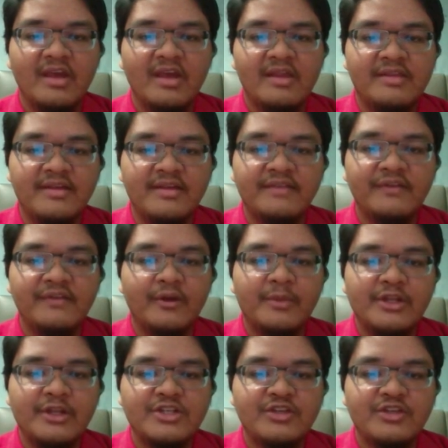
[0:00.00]
These are
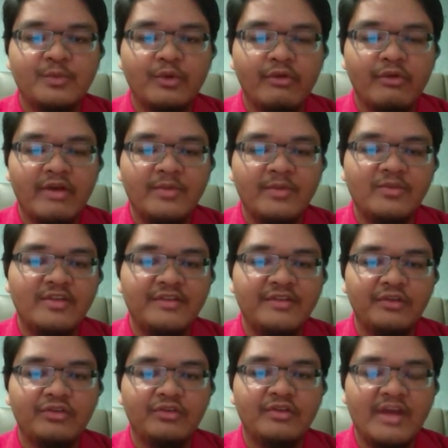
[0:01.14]
malicious programs designed
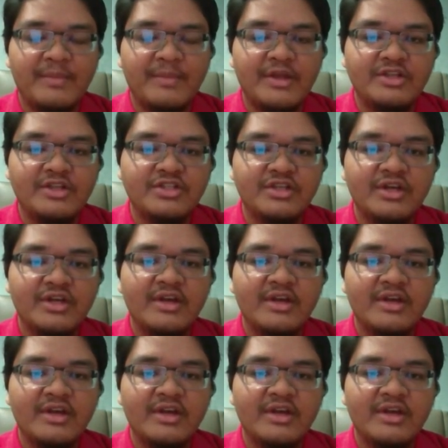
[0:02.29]
to damage